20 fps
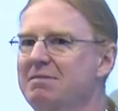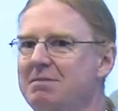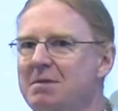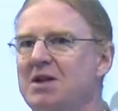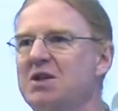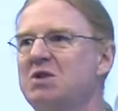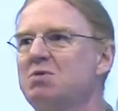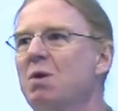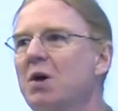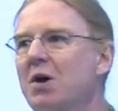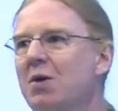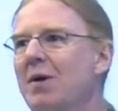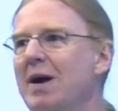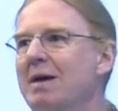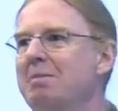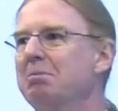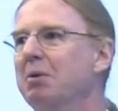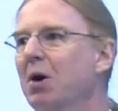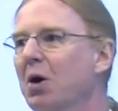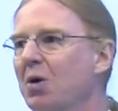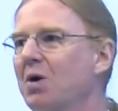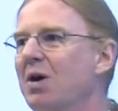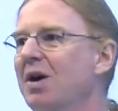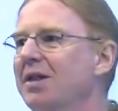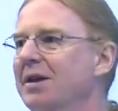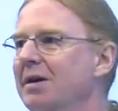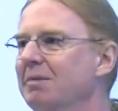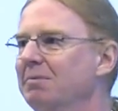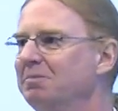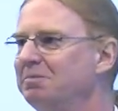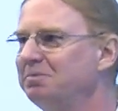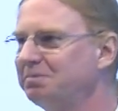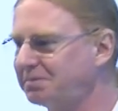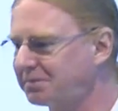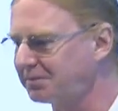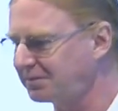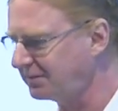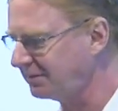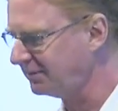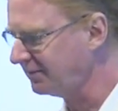because 108 broke on them.
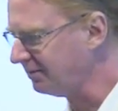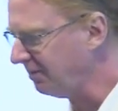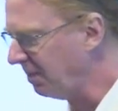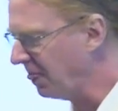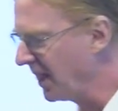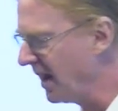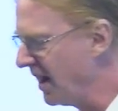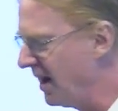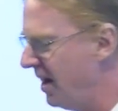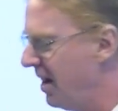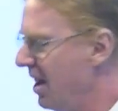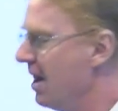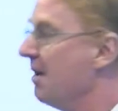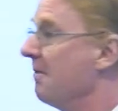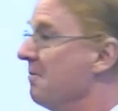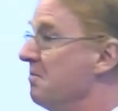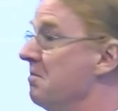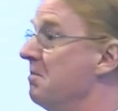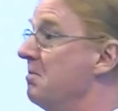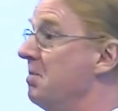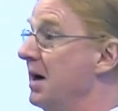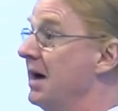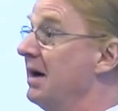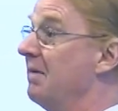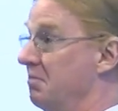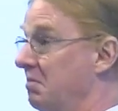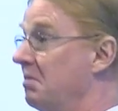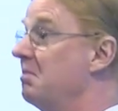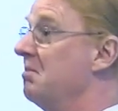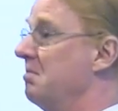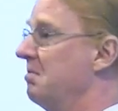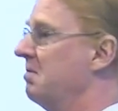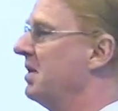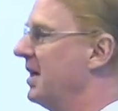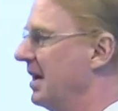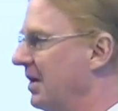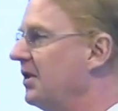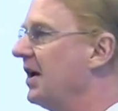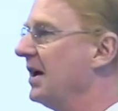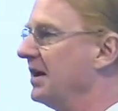But
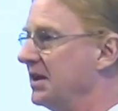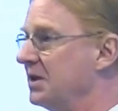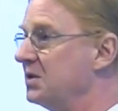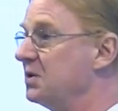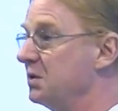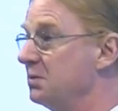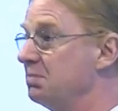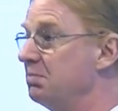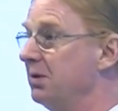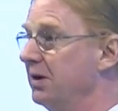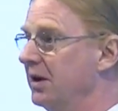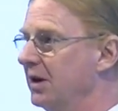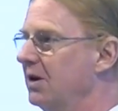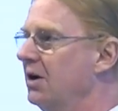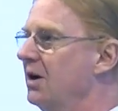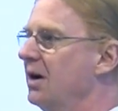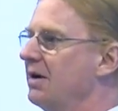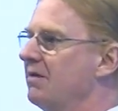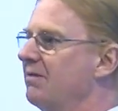they thought this was pretty good,